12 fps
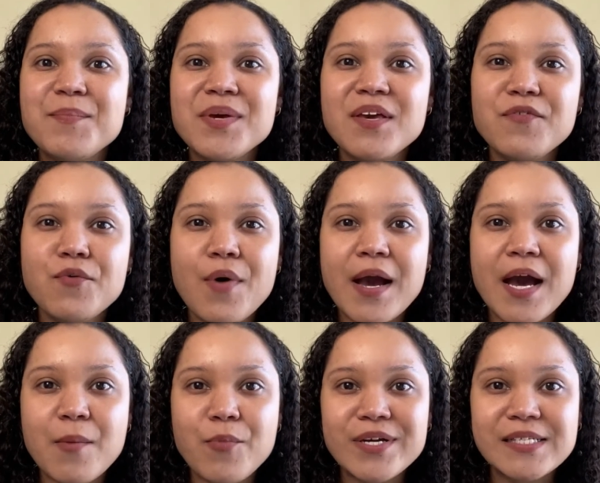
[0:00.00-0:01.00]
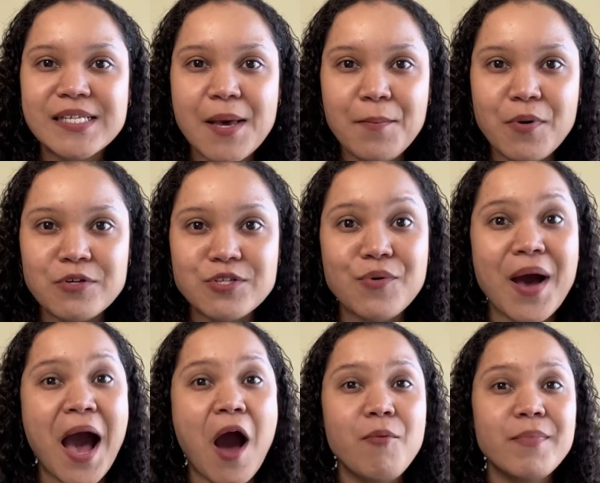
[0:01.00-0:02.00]
me give you a couple examples on
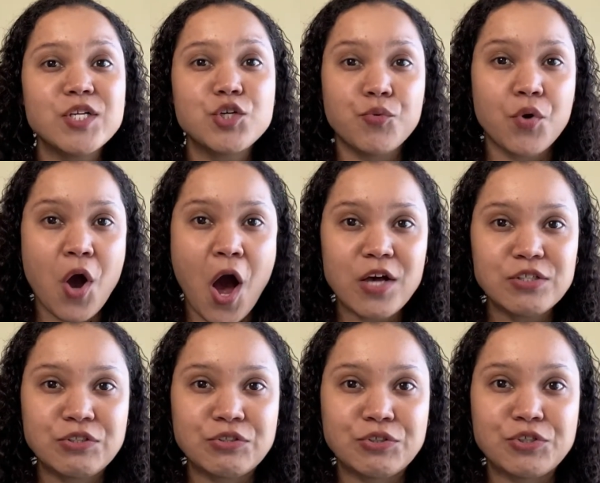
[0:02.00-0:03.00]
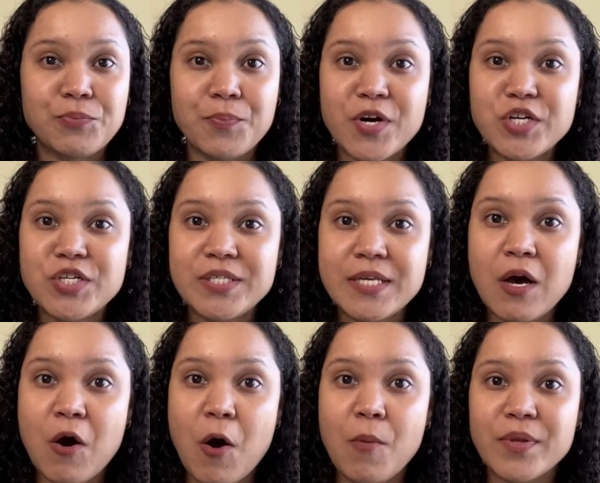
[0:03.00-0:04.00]
how much it will cost you to purchase a
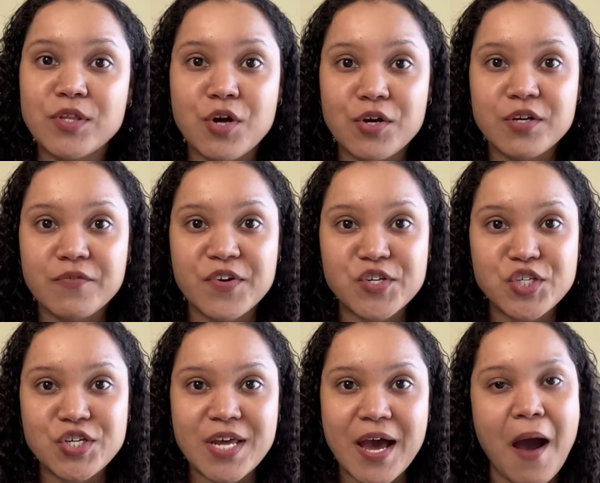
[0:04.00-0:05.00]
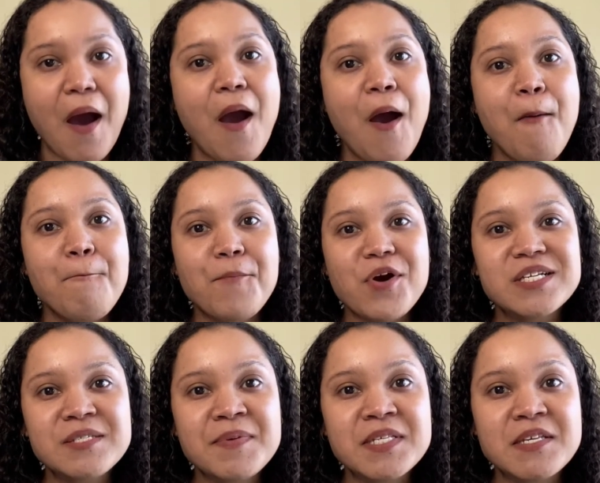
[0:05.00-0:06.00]
home in Northern Virginia, more
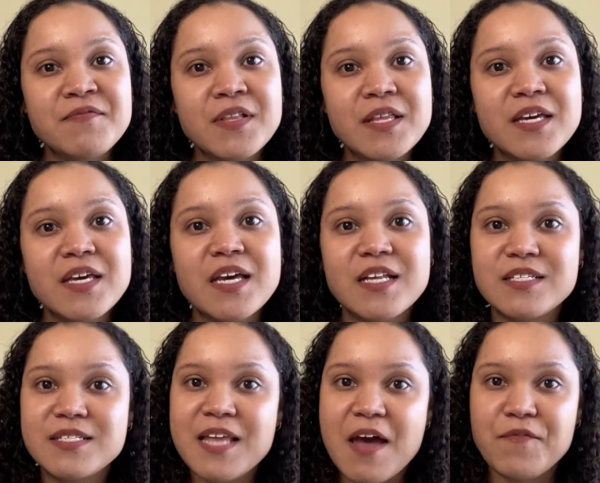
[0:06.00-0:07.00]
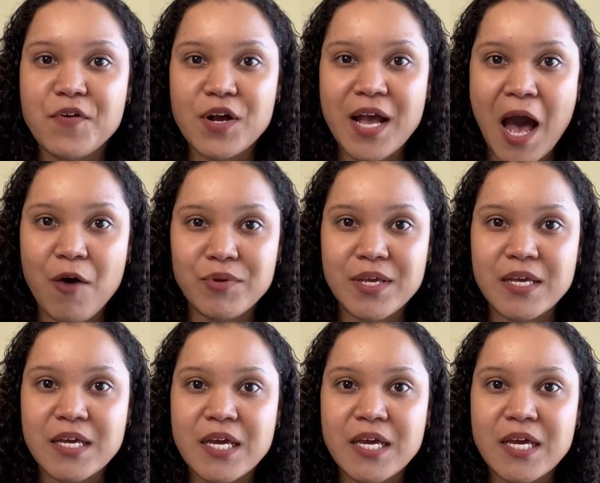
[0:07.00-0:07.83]
specifically in Stafford County.